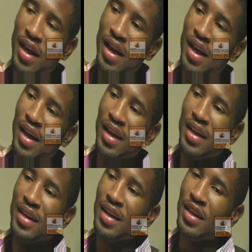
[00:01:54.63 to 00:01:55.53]

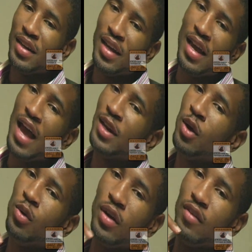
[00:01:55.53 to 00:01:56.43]
Nigga, I
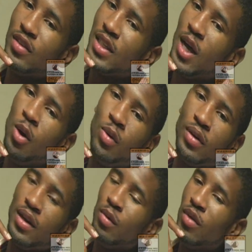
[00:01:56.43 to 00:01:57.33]
know it was
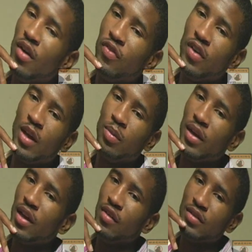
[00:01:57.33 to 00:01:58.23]
cold in the motherfucker,
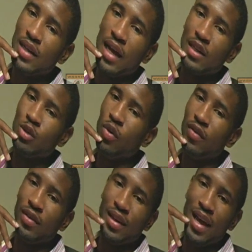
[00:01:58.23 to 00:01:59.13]
because it was like
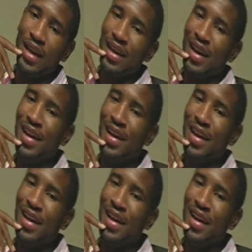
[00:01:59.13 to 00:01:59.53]
12 o'clock.